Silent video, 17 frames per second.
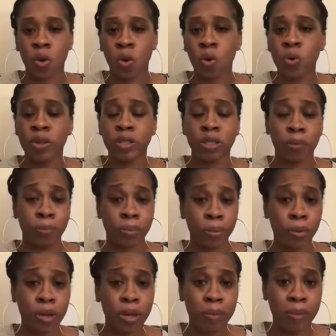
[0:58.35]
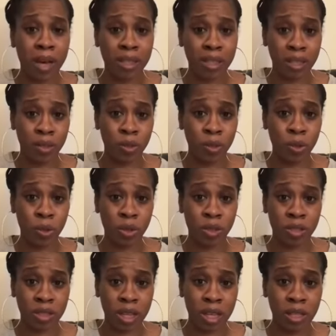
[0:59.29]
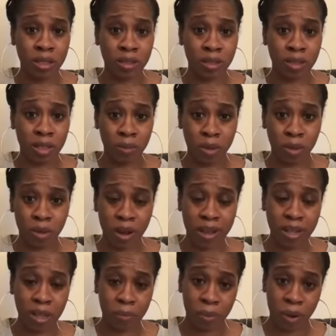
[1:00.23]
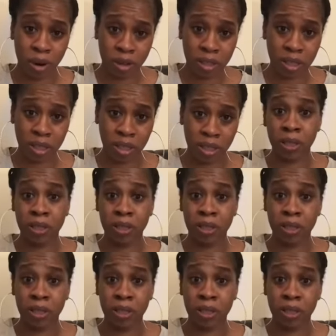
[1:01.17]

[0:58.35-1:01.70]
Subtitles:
who is employed by the New York State Democratic Party,